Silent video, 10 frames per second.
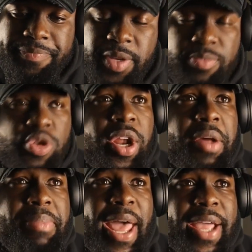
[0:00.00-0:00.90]
I'm drawing
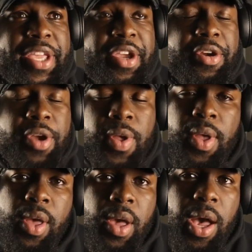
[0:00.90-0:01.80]
a blank here.
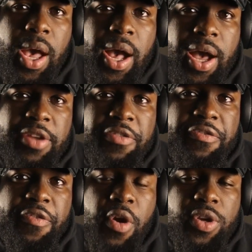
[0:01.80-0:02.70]
The
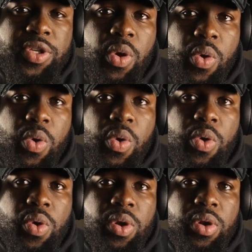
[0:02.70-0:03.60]
first
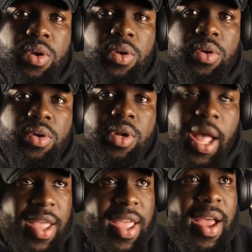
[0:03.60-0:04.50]
goal,
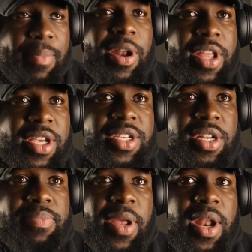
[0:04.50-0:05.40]
Badia
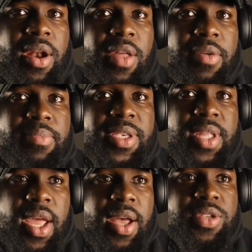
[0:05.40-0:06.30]
Shield made another
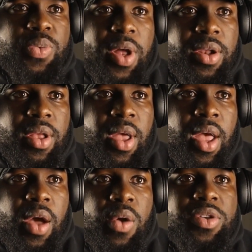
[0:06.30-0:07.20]
mistake as well.
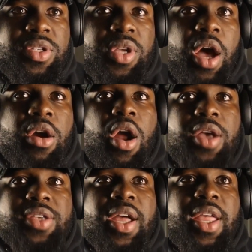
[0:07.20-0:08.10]
It was a
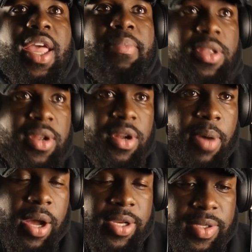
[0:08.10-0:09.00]
cross that came into the
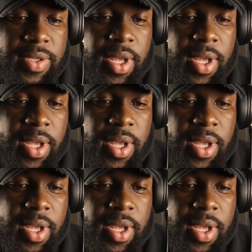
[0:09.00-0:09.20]
box.